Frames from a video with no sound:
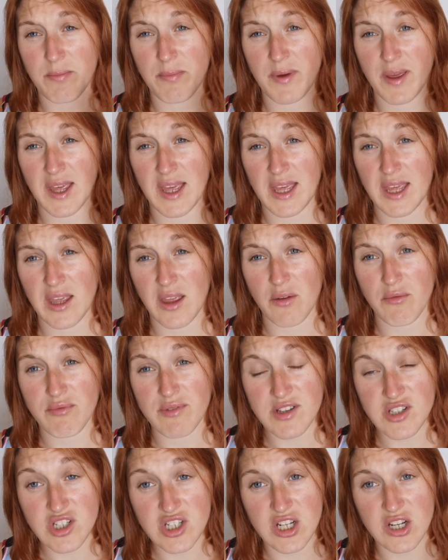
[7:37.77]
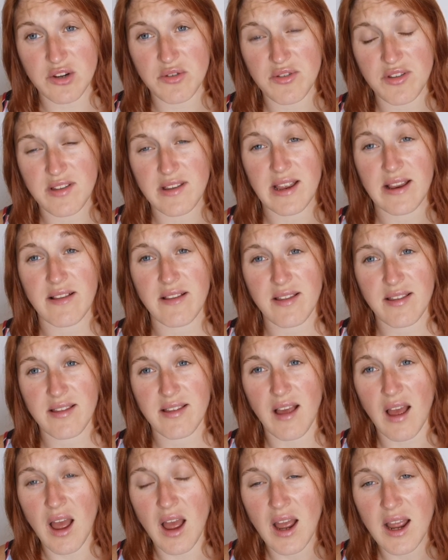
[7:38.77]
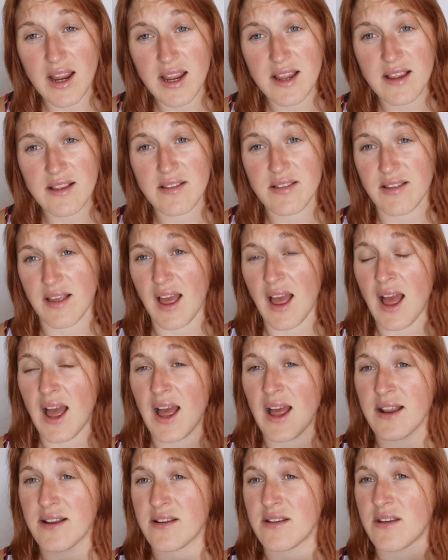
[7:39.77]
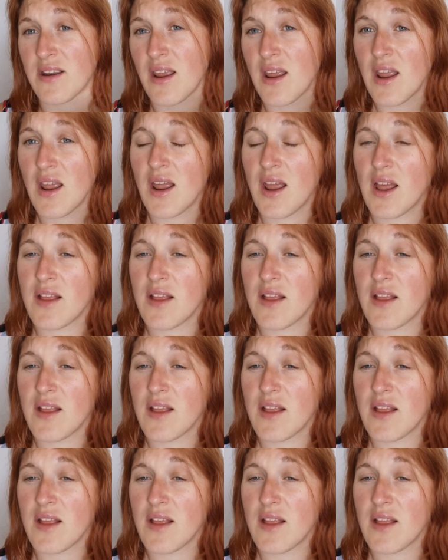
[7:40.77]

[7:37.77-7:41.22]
to be reduced in size and